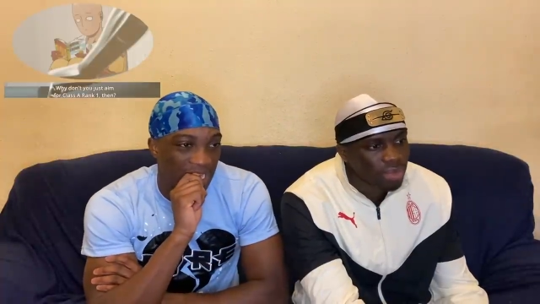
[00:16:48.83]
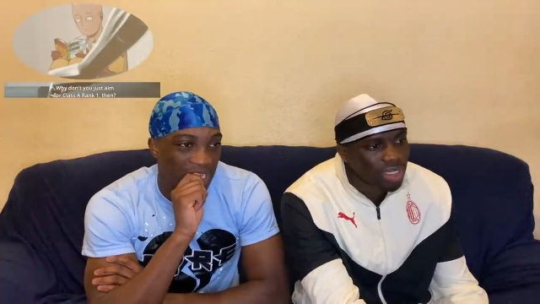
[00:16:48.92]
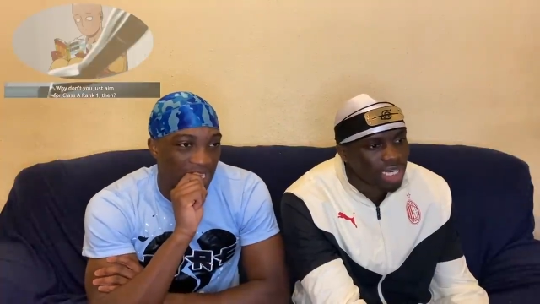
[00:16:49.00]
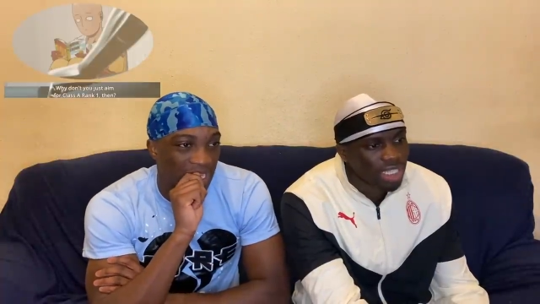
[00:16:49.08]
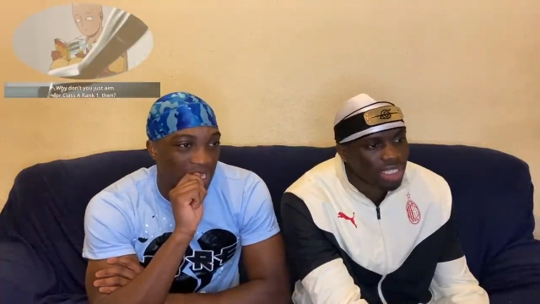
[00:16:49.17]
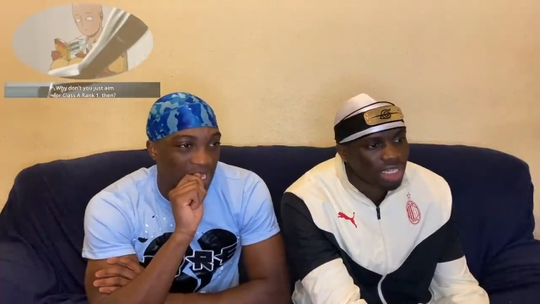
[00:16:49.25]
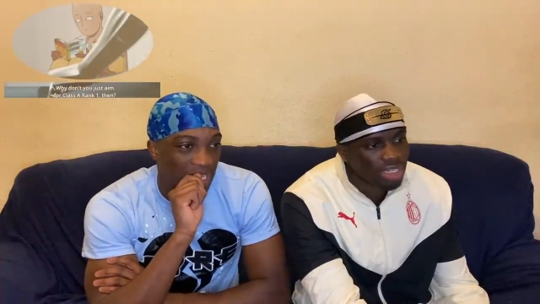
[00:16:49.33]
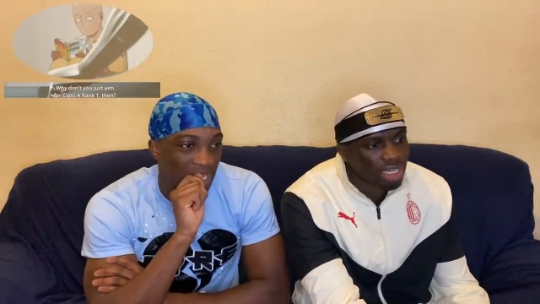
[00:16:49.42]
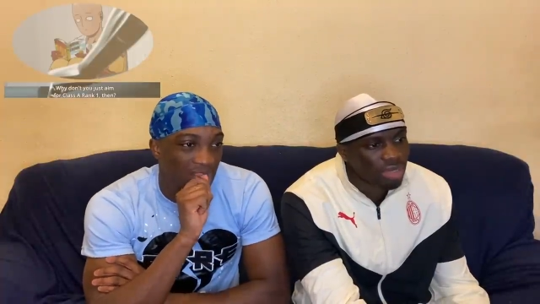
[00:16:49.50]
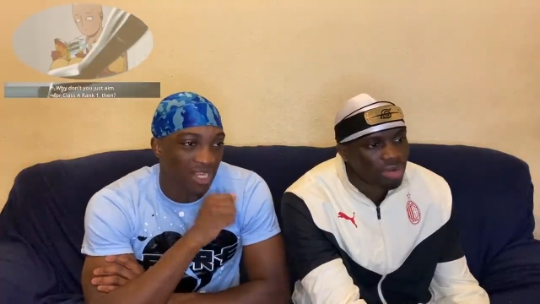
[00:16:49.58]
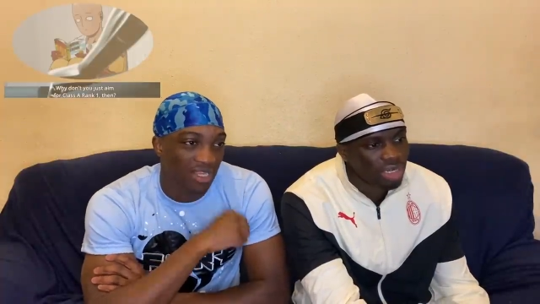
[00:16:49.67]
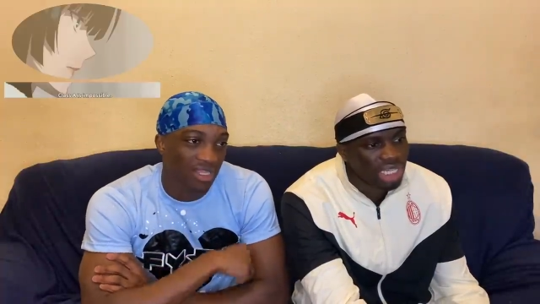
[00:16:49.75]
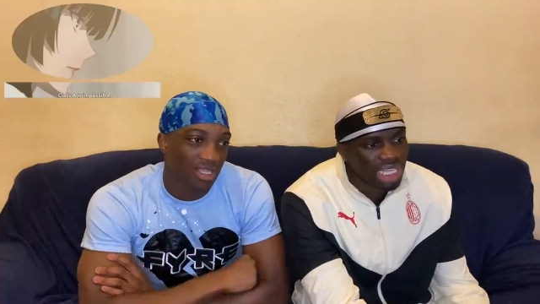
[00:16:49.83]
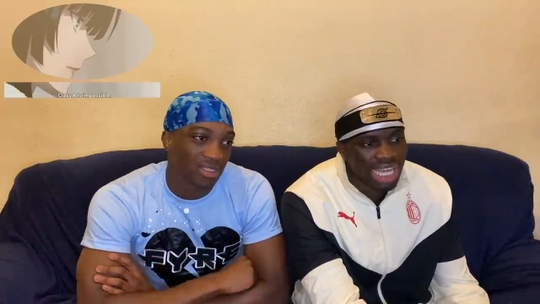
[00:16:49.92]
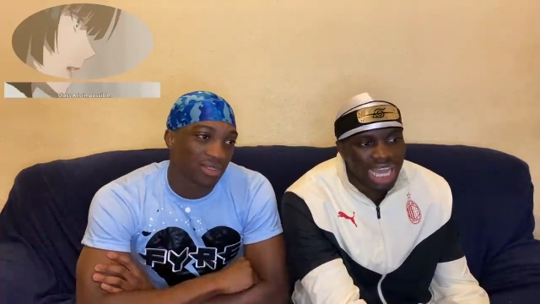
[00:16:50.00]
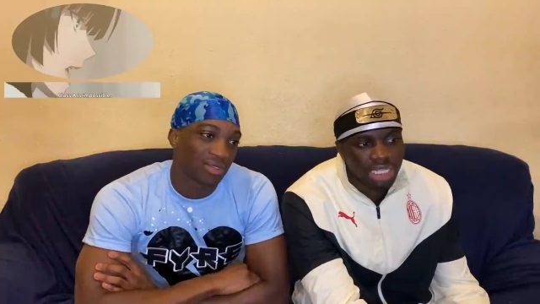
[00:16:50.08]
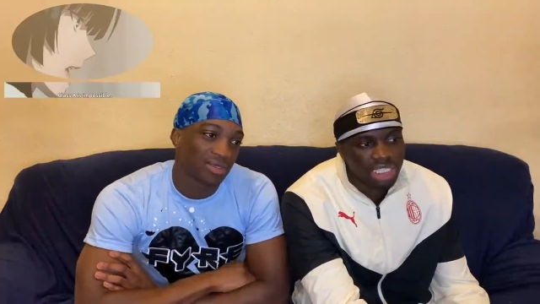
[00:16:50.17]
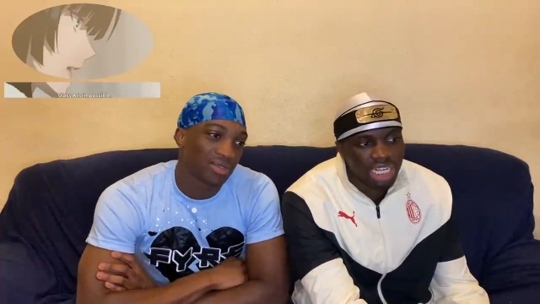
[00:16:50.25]
Speaker 1: Class A rank one. He
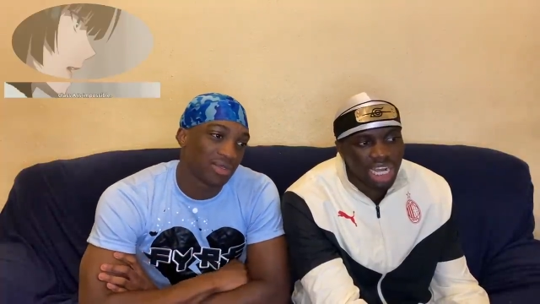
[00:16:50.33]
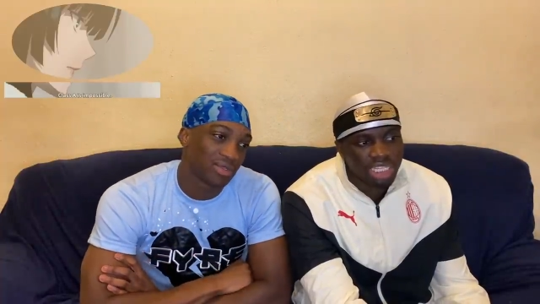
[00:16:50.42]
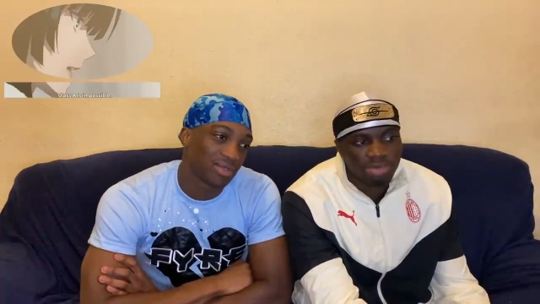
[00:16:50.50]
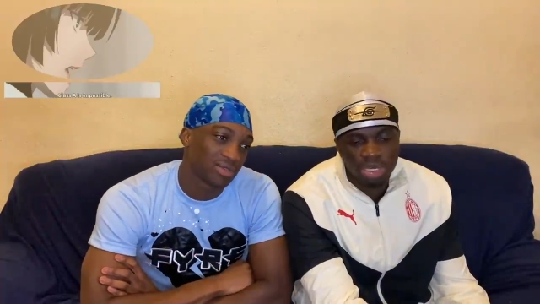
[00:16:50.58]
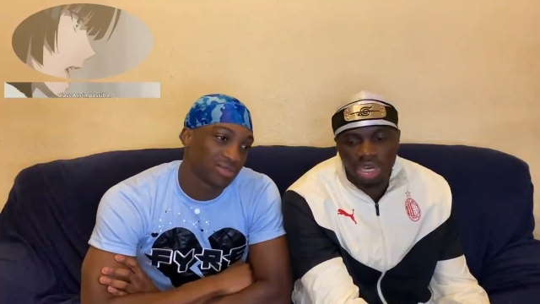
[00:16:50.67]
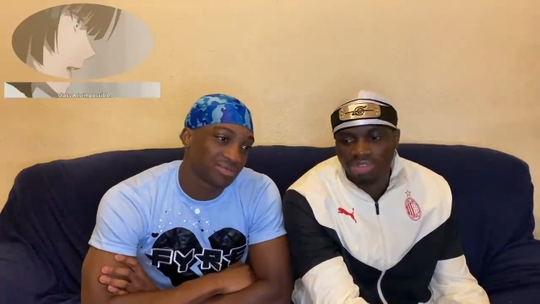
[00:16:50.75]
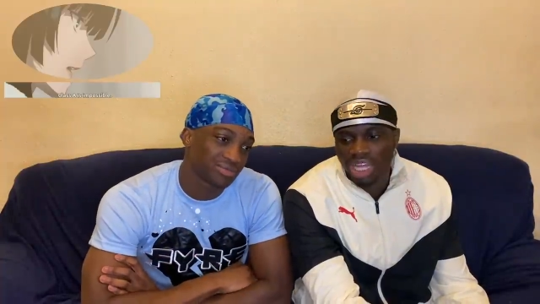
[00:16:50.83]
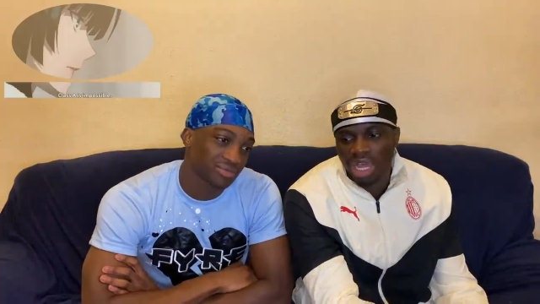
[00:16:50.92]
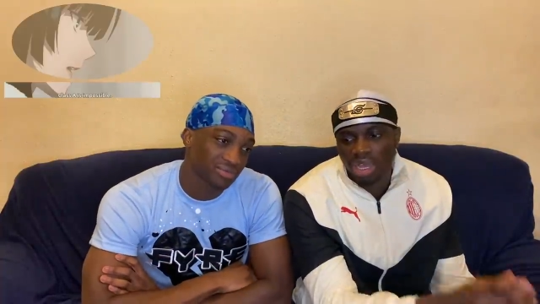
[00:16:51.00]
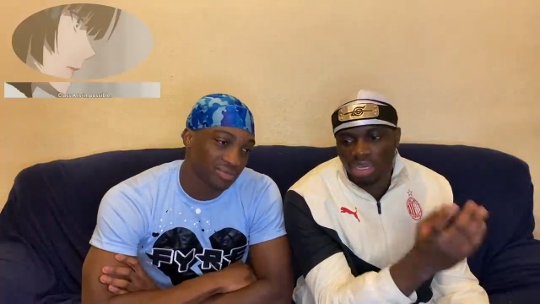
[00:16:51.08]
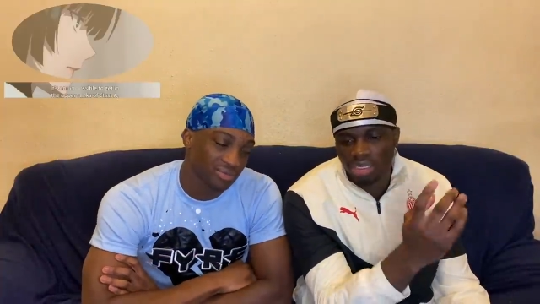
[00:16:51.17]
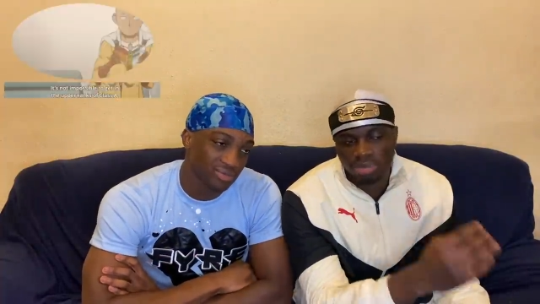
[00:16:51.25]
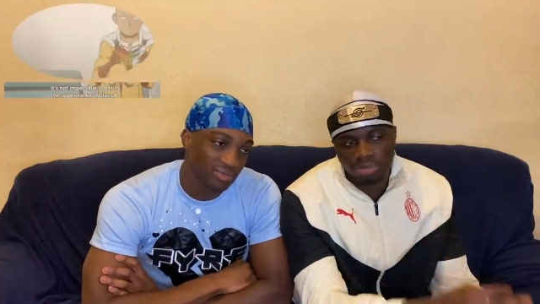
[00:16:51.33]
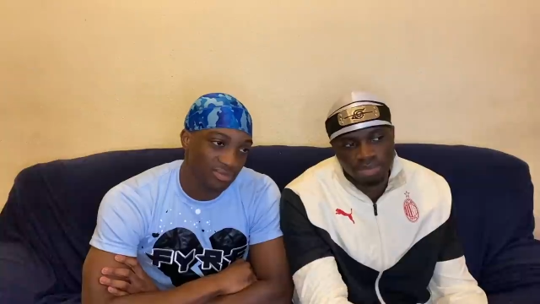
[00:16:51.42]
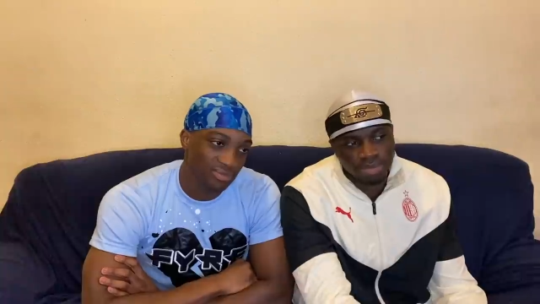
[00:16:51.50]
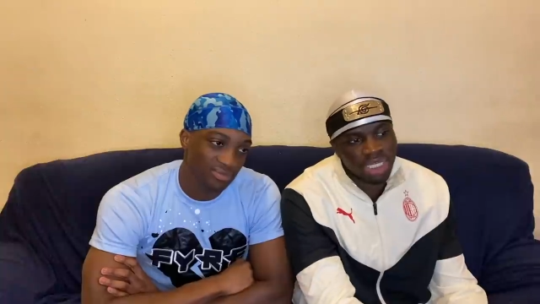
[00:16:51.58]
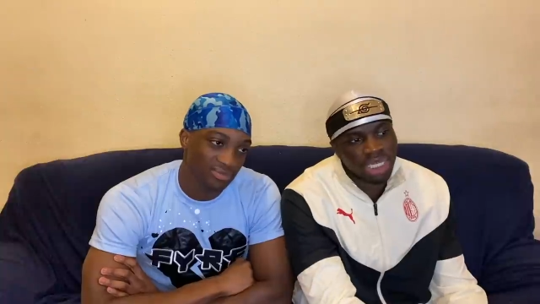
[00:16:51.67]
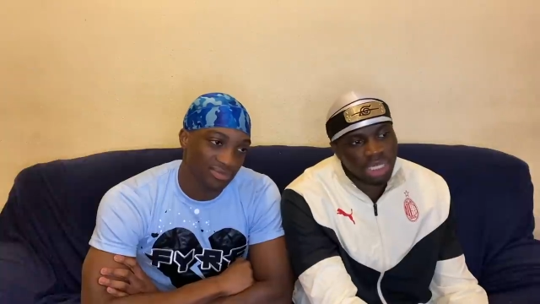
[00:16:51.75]
can't, she can't, because of that,
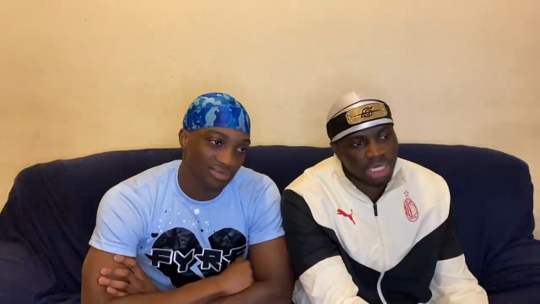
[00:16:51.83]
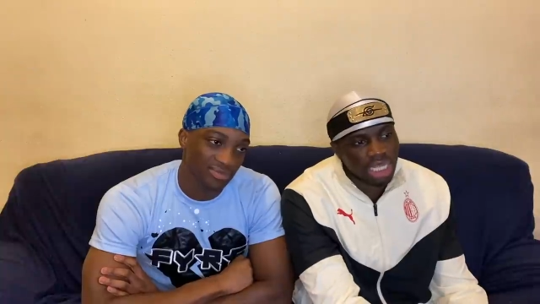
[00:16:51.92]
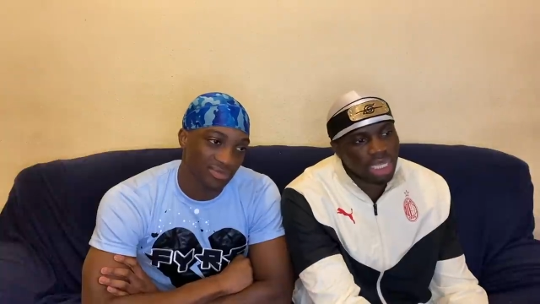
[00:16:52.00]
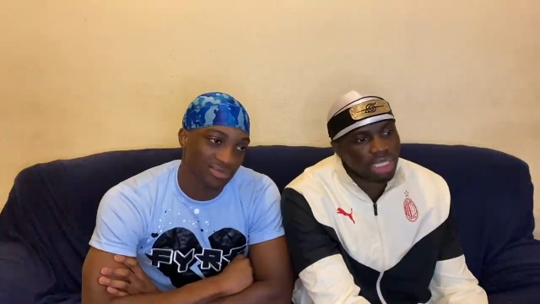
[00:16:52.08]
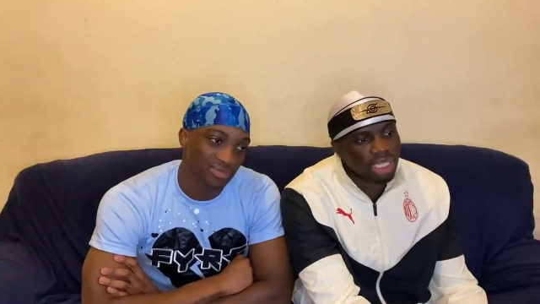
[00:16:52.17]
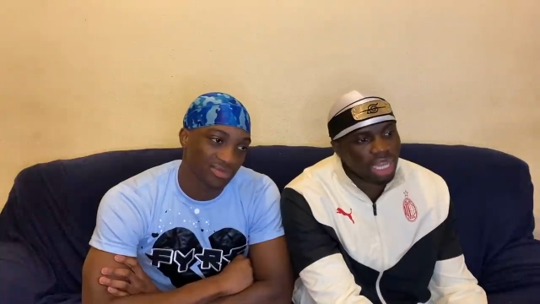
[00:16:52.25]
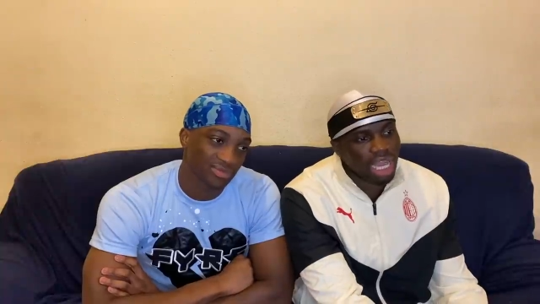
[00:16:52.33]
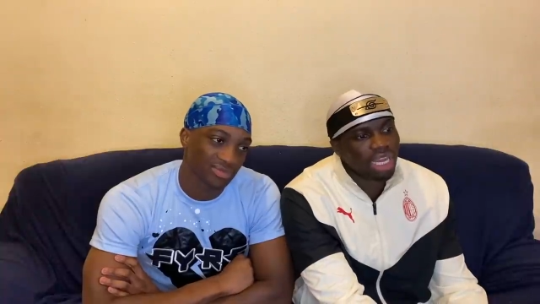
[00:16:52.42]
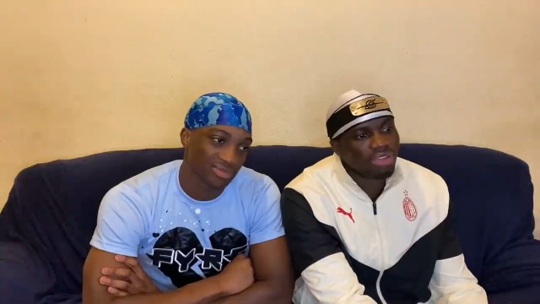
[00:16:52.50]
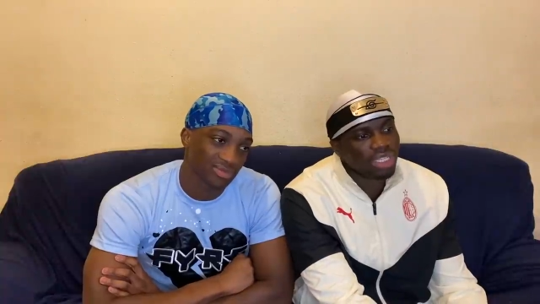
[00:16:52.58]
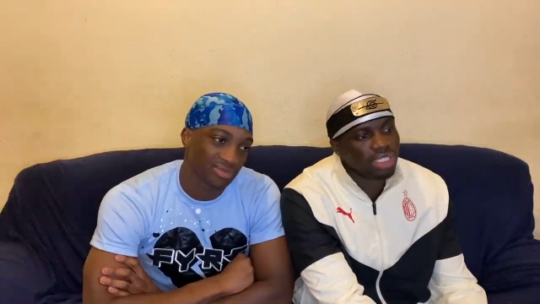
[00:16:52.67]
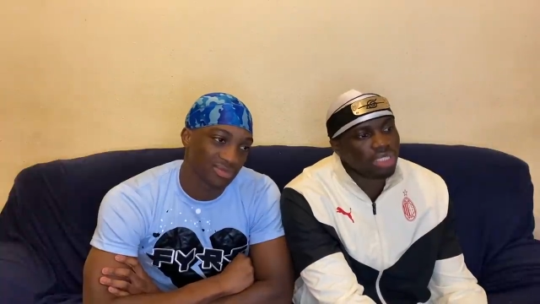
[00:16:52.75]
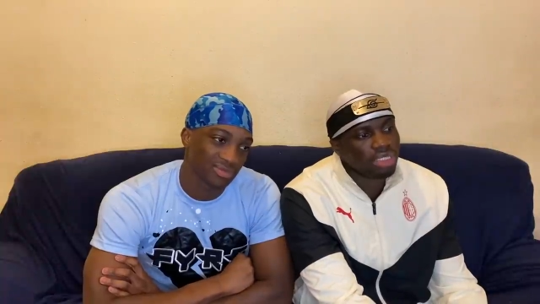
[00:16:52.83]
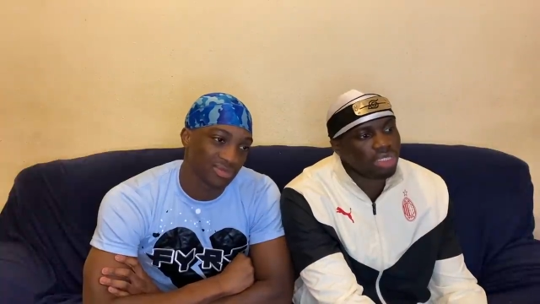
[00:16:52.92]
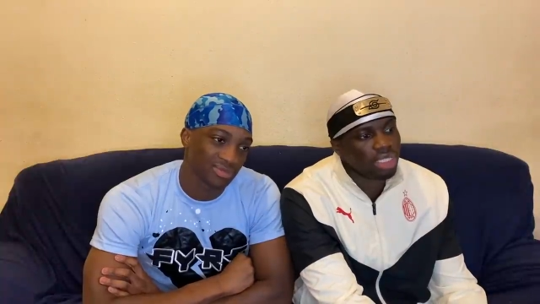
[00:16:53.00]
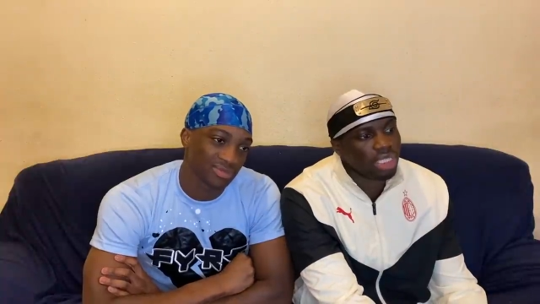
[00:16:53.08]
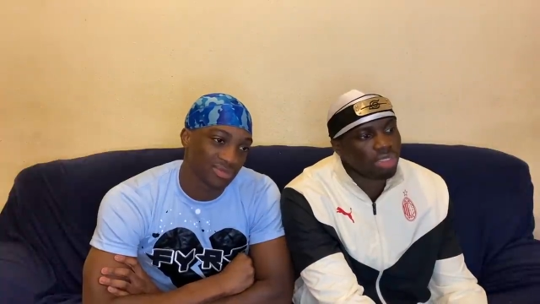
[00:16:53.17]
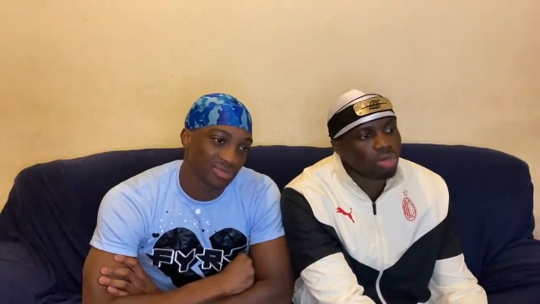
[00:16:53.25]
um, the, the guy that thinks he's,
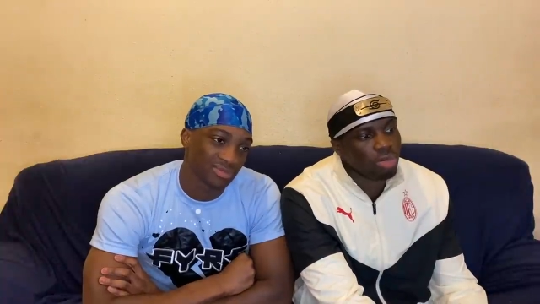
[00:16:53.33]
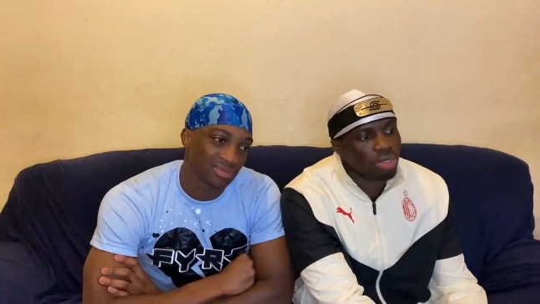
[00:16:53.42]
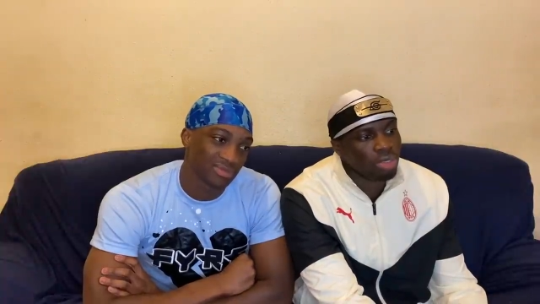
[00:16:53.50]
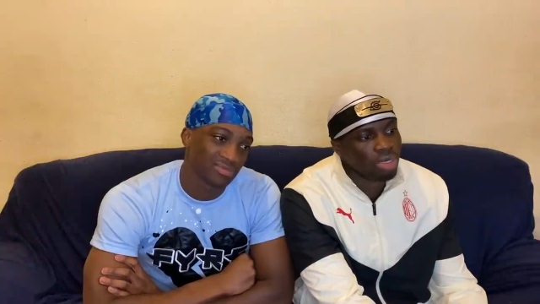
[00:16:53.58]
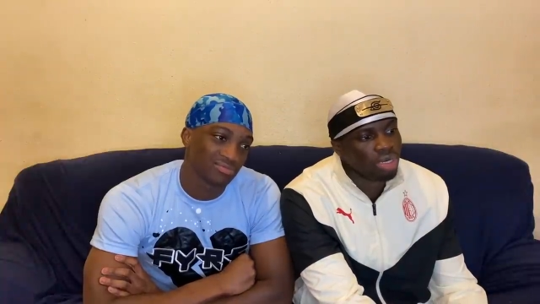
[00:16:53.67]
he's cool.